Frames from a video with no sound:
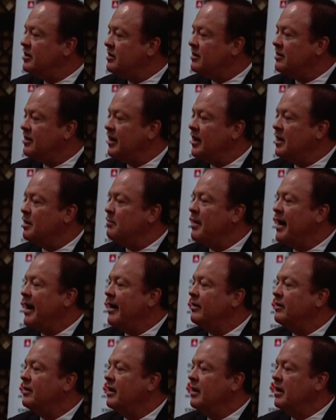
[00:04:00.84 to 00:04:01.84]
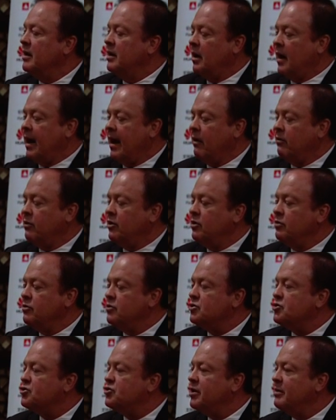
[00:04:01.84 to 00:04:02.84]
to think about how do you
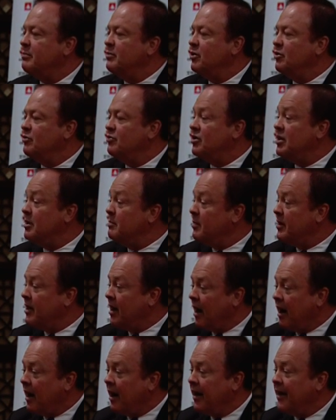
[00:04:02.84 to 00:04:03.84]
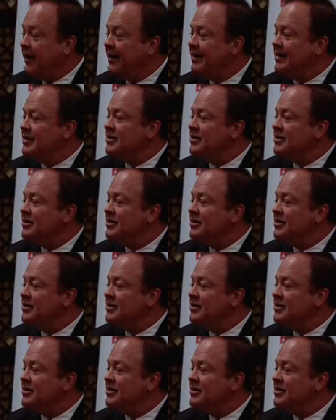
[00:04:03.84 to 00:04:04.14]
distribute D P I?